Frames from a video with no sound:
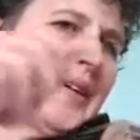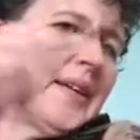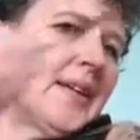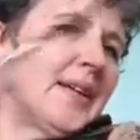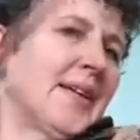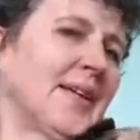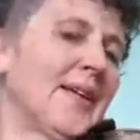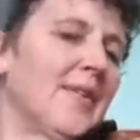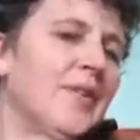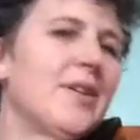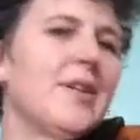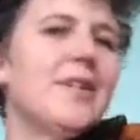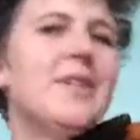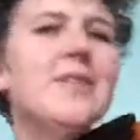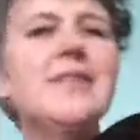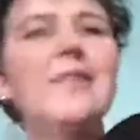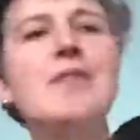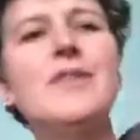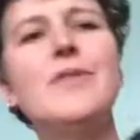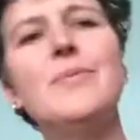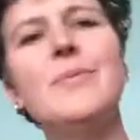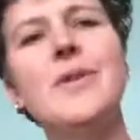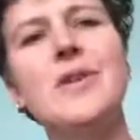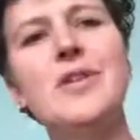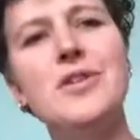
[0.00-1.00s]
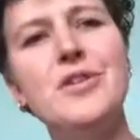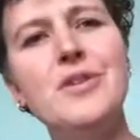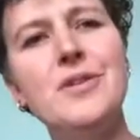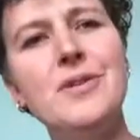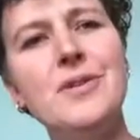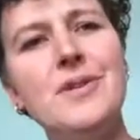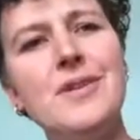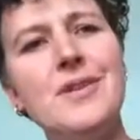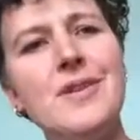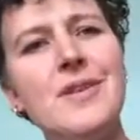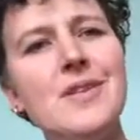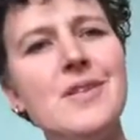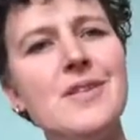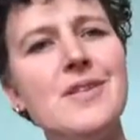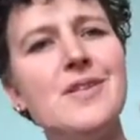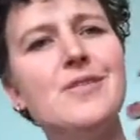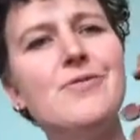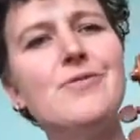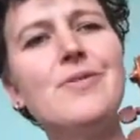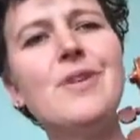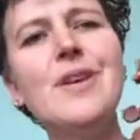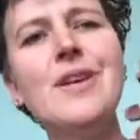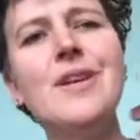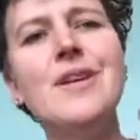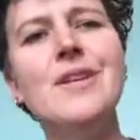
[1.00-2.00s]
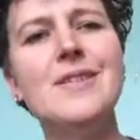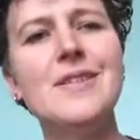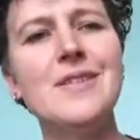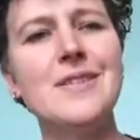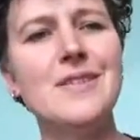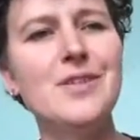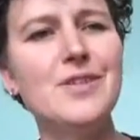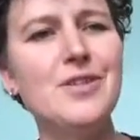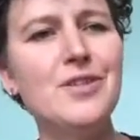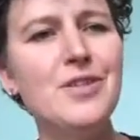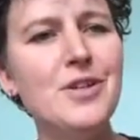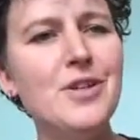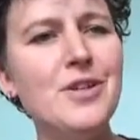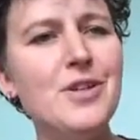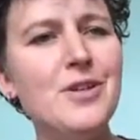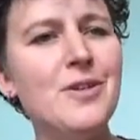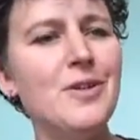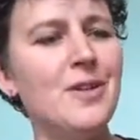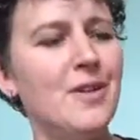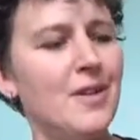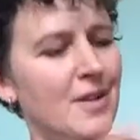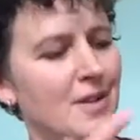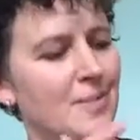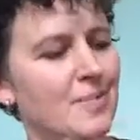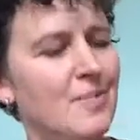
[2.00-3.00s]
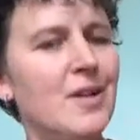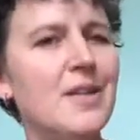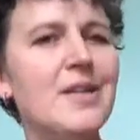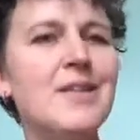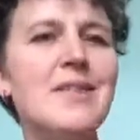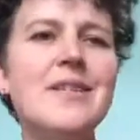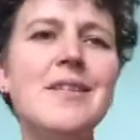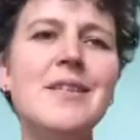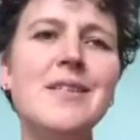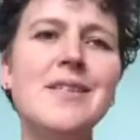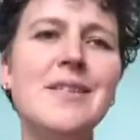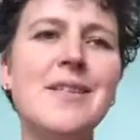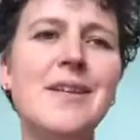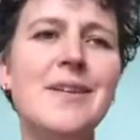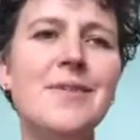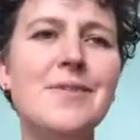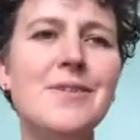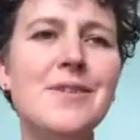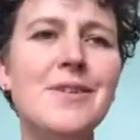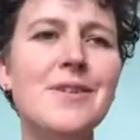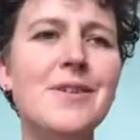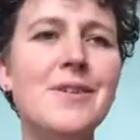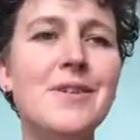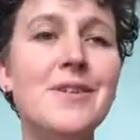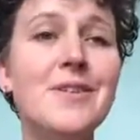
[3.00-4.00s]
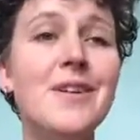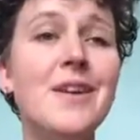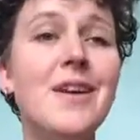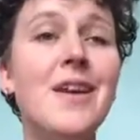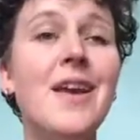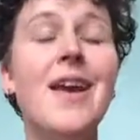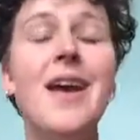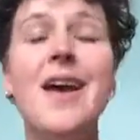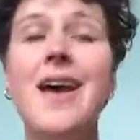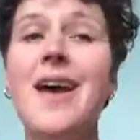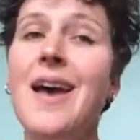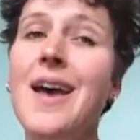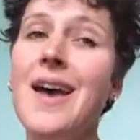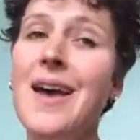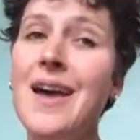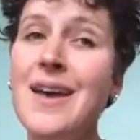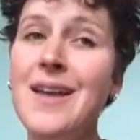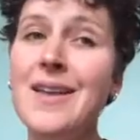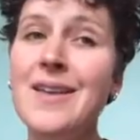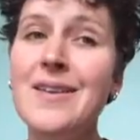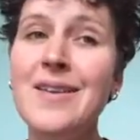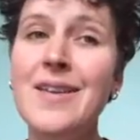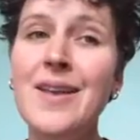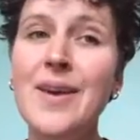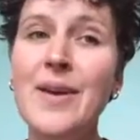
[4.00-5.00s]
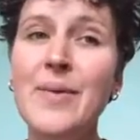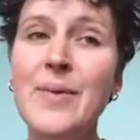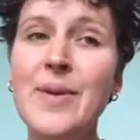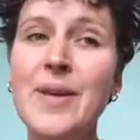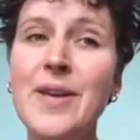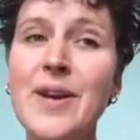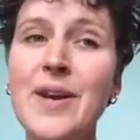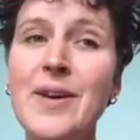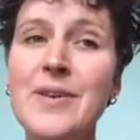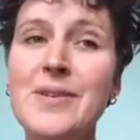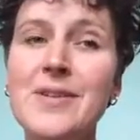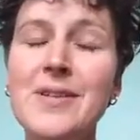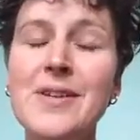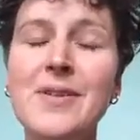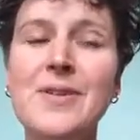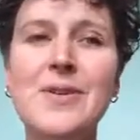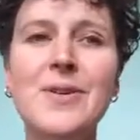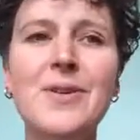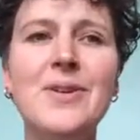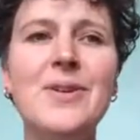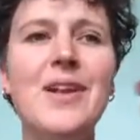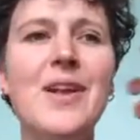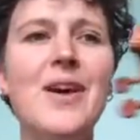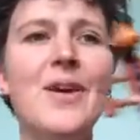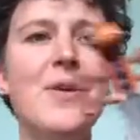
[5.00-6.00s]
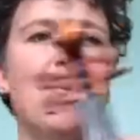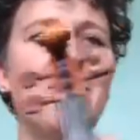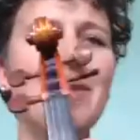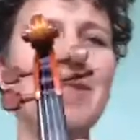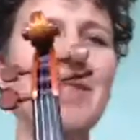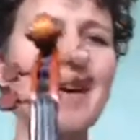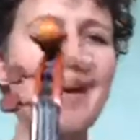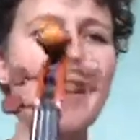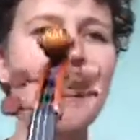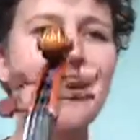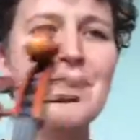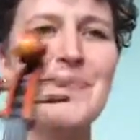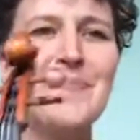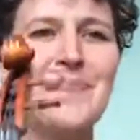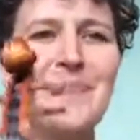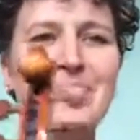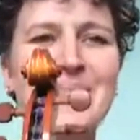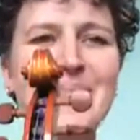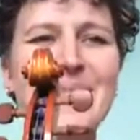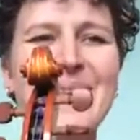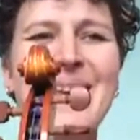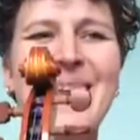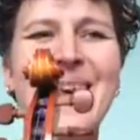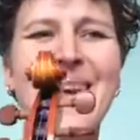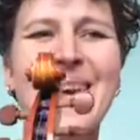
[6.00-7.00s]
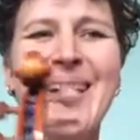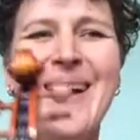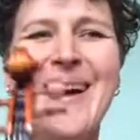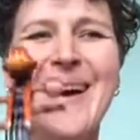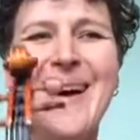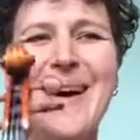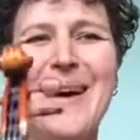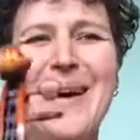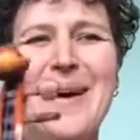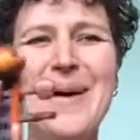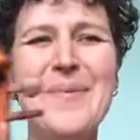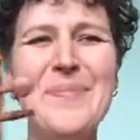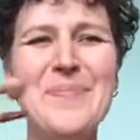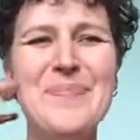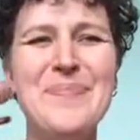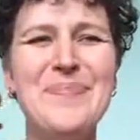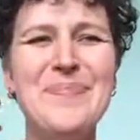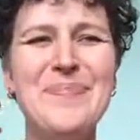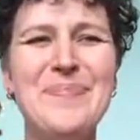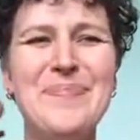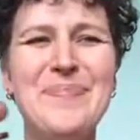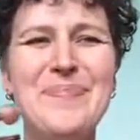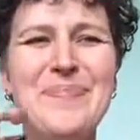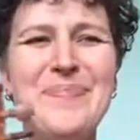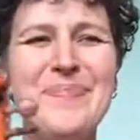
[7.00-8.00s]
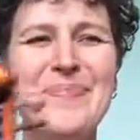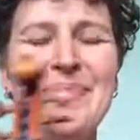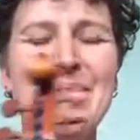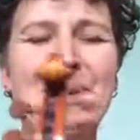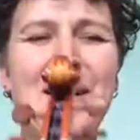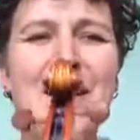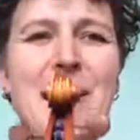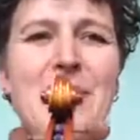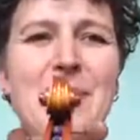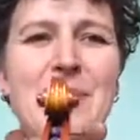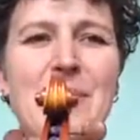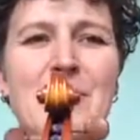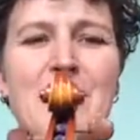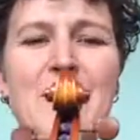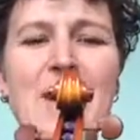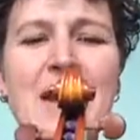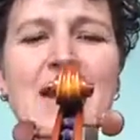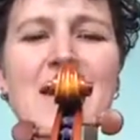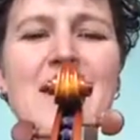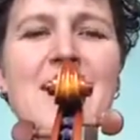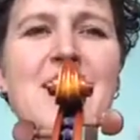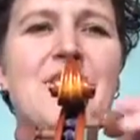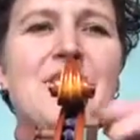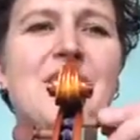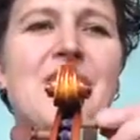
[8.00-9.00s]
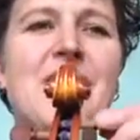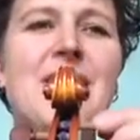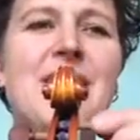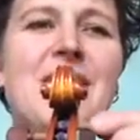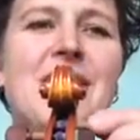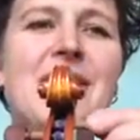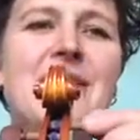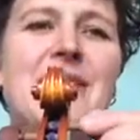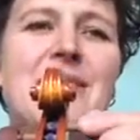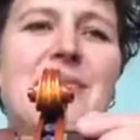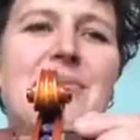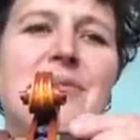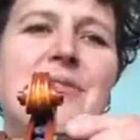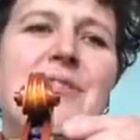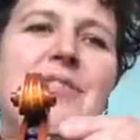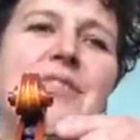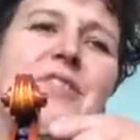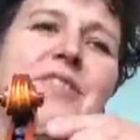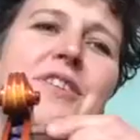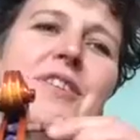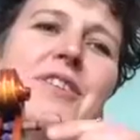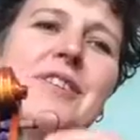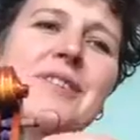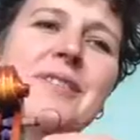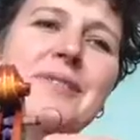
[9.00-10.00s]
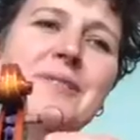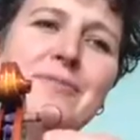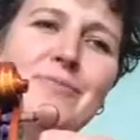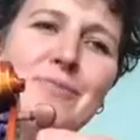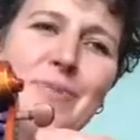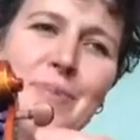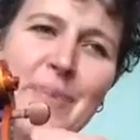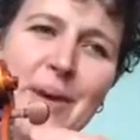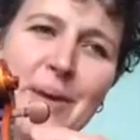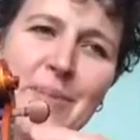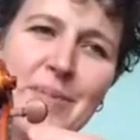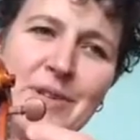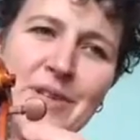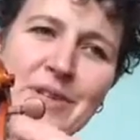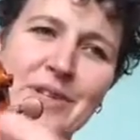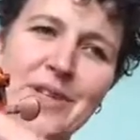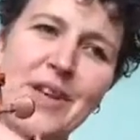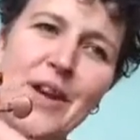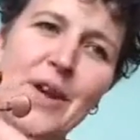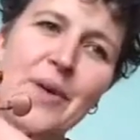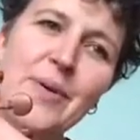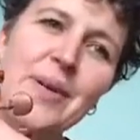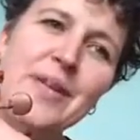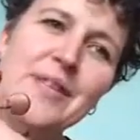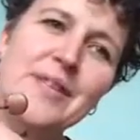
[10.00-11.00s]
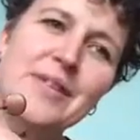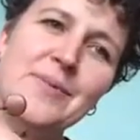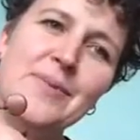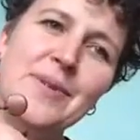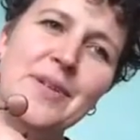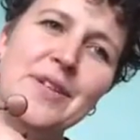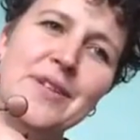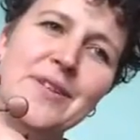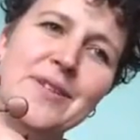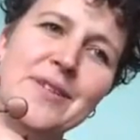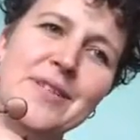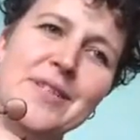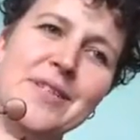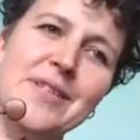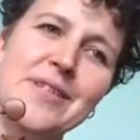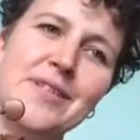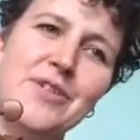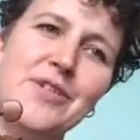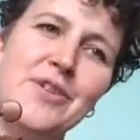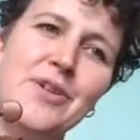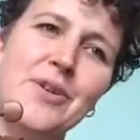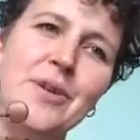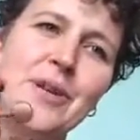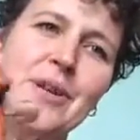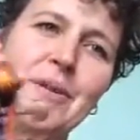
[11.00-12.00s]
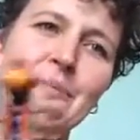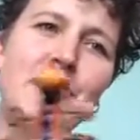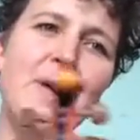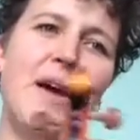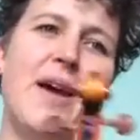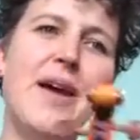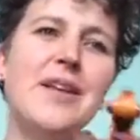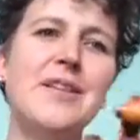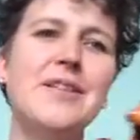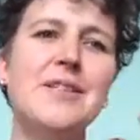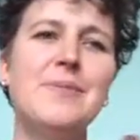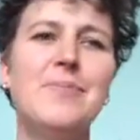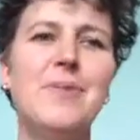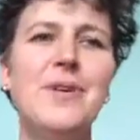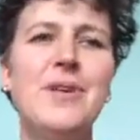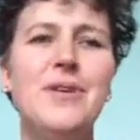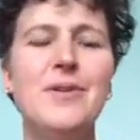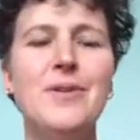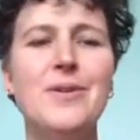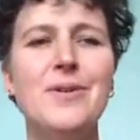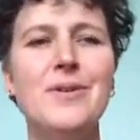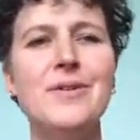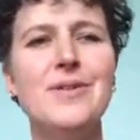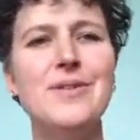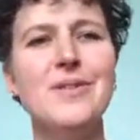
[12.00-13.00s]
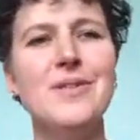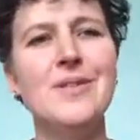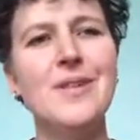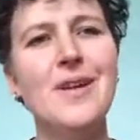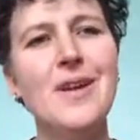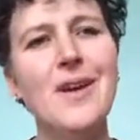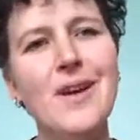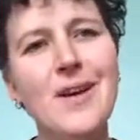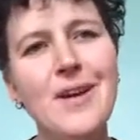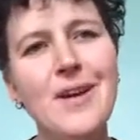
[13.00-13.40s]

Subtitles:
And now I can see on my tuner that it's green, it's in tune, and my D sounds good. And there we go. So good luck with that. Hope you manage, and just remember to go easy when using the tuning pegs, because